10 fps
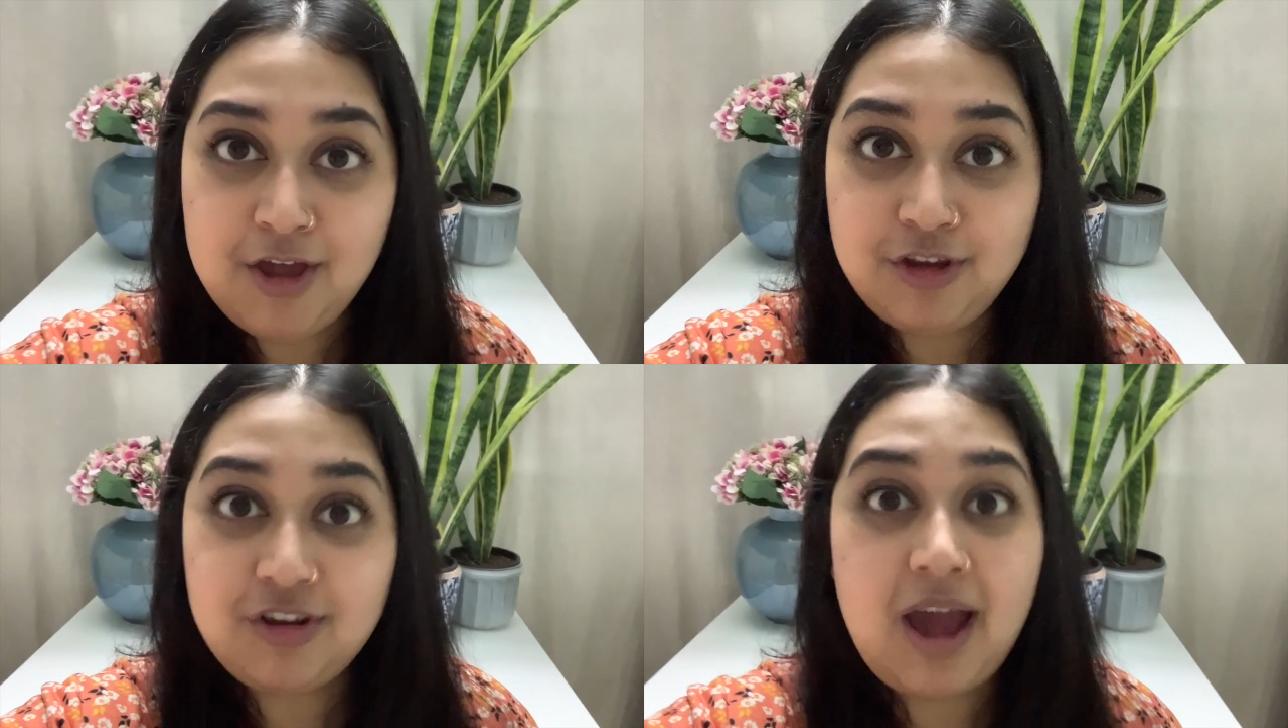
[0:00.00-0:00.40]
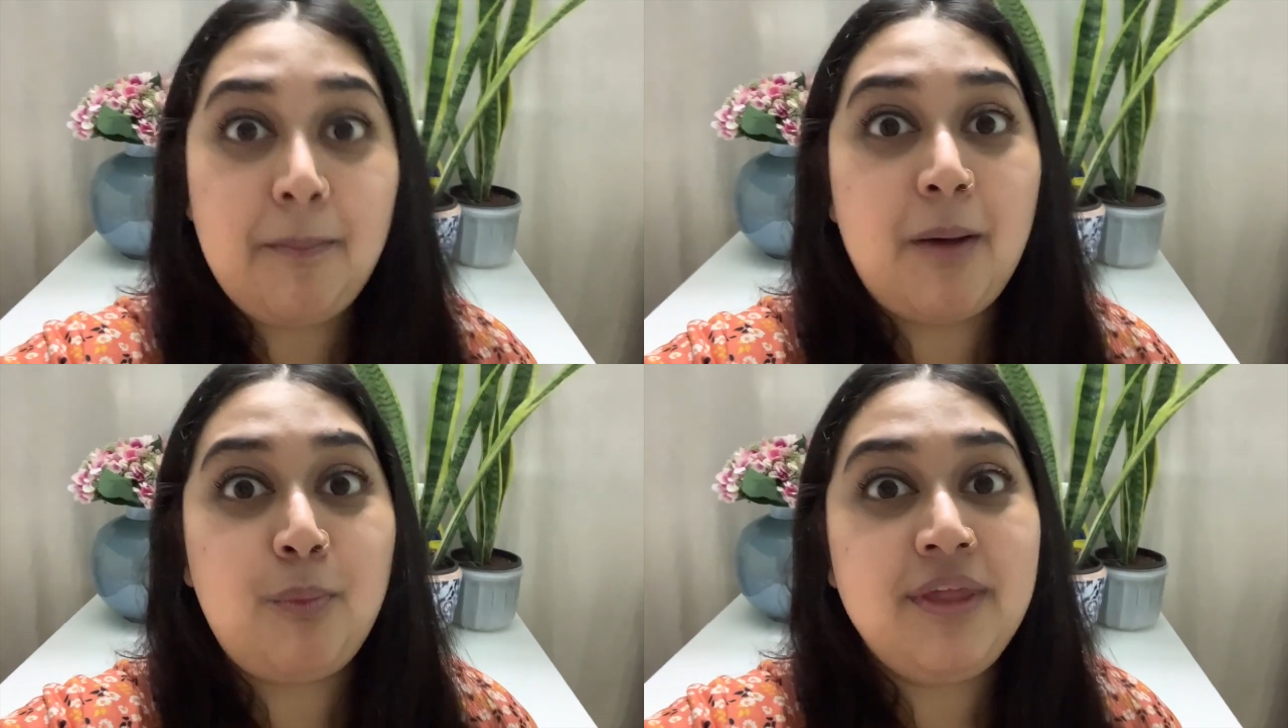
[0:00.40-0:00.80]
to come
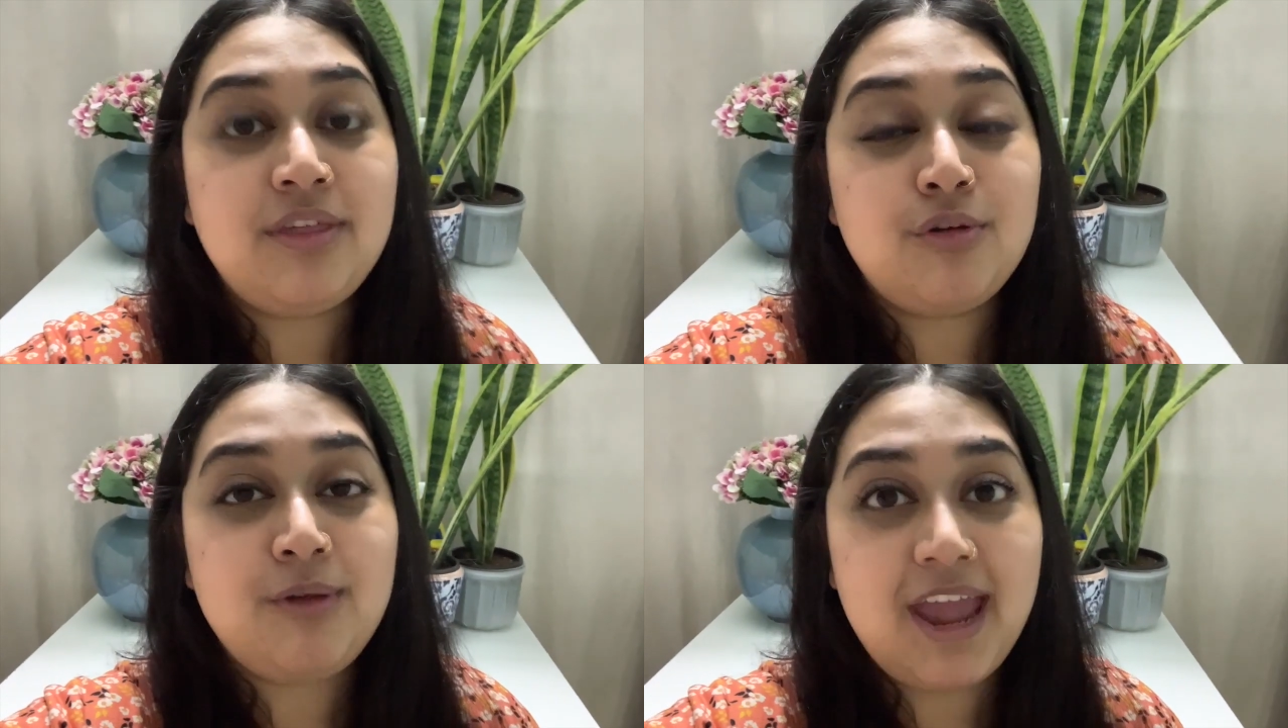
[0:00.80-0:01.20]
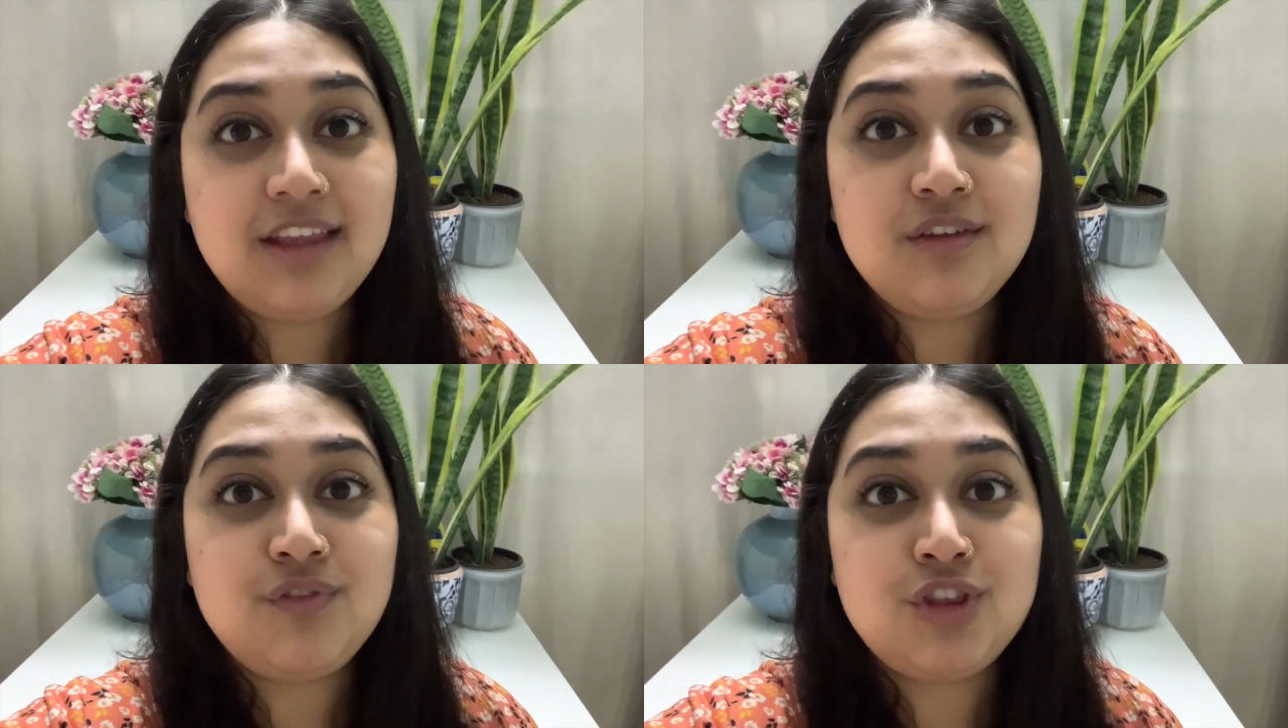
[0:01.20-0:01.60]
up with
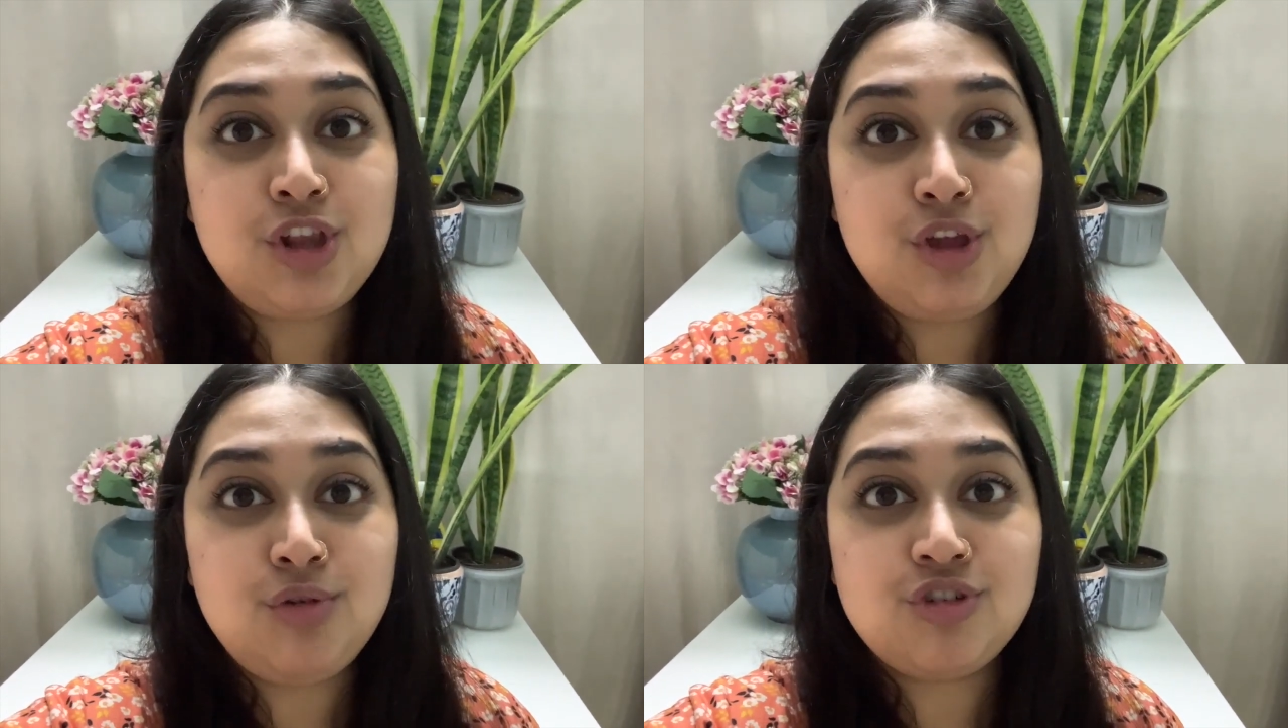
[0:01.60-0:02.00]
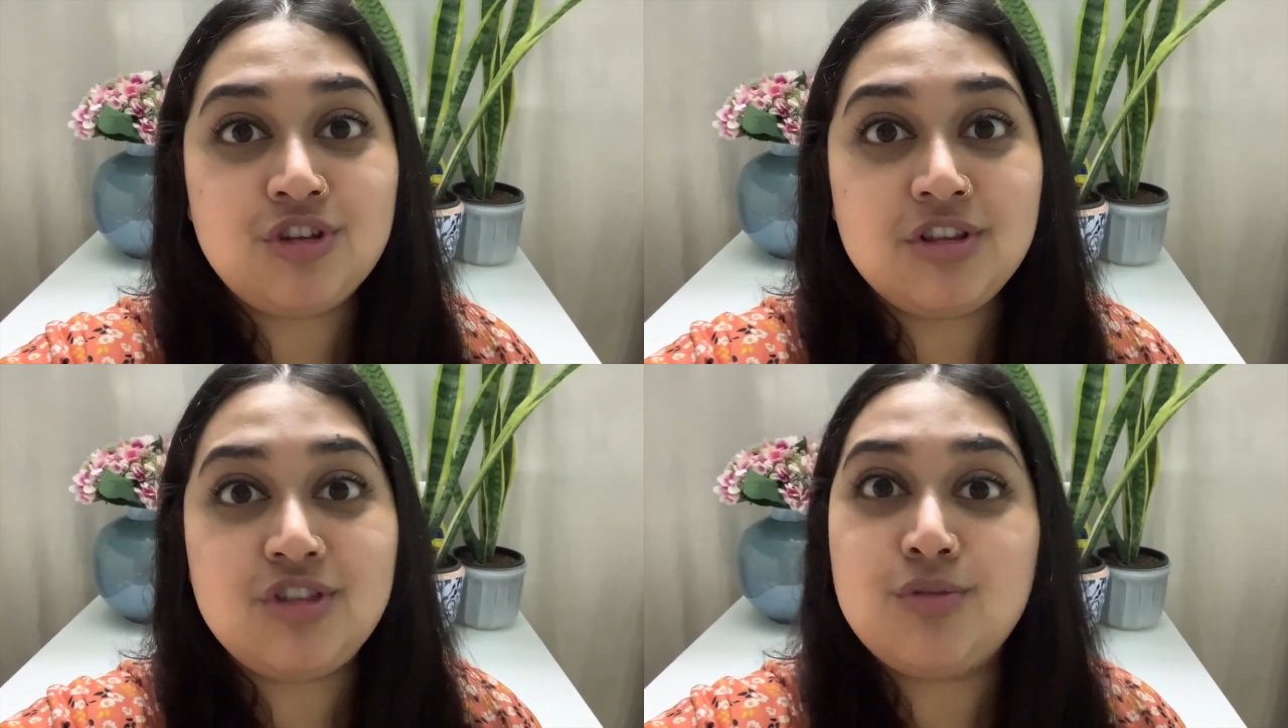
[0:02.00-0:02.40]
creative
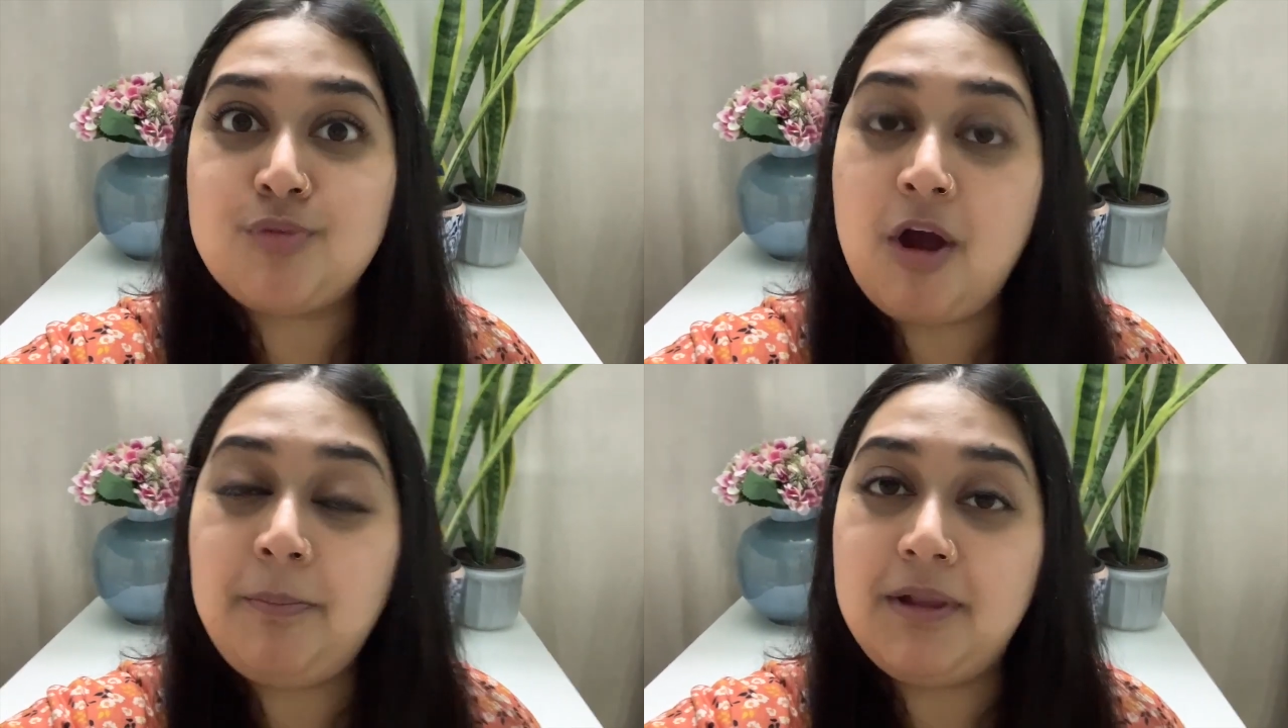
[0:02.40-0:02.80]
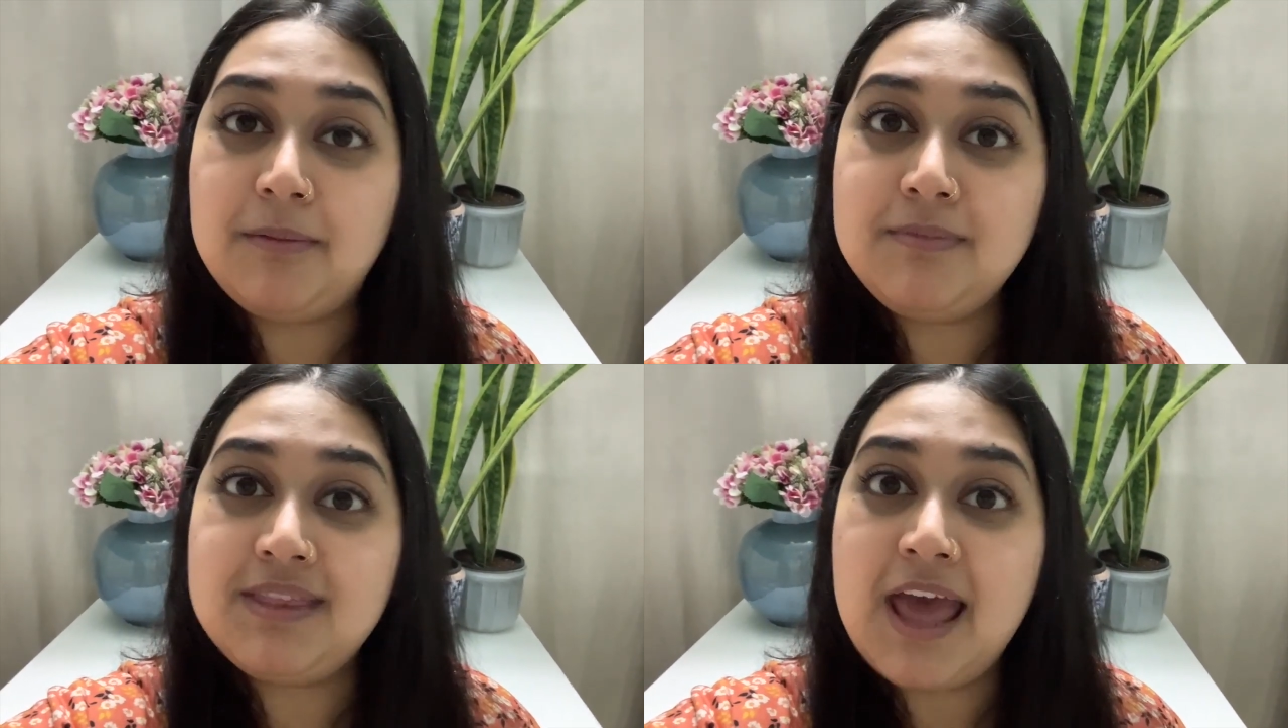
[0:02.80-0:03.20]
solutions to
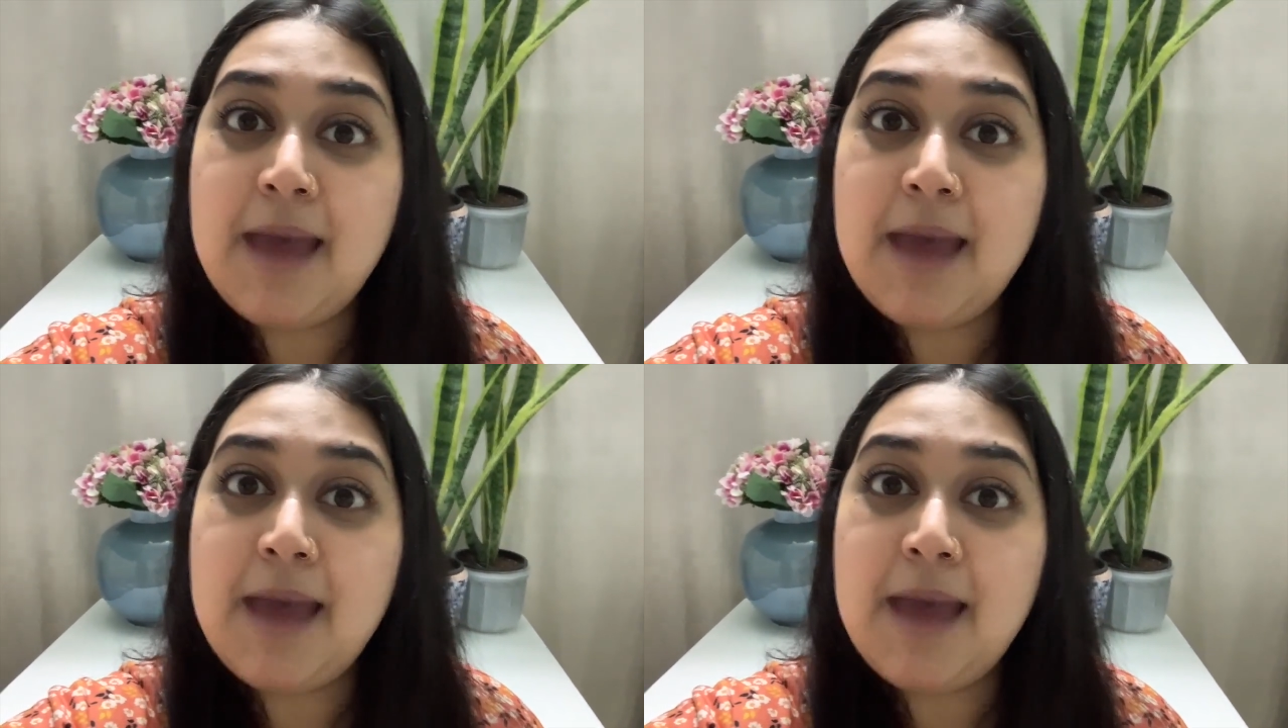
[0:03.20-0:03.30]
problems